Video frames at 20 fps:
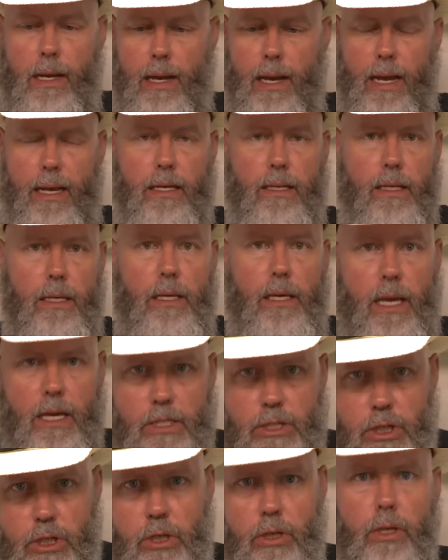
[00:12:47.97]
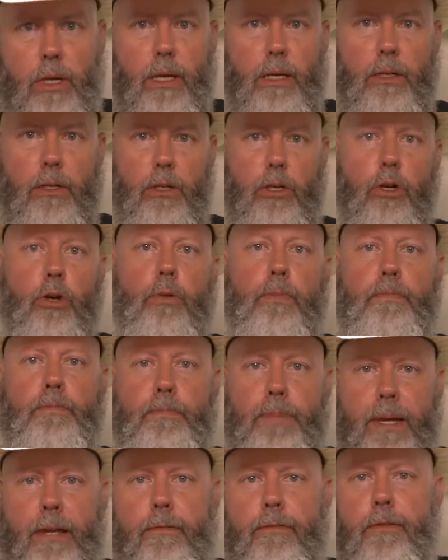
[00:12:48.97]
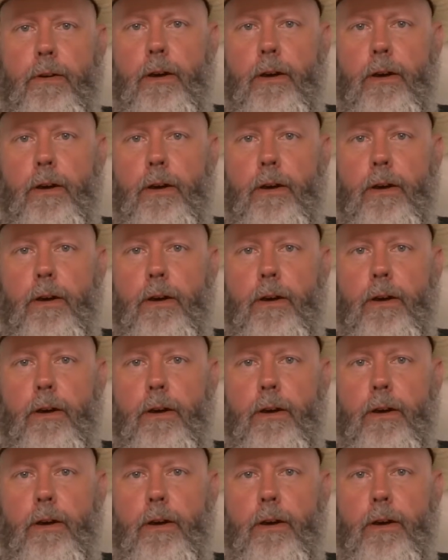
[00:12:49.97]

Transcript: And yes, you can do beef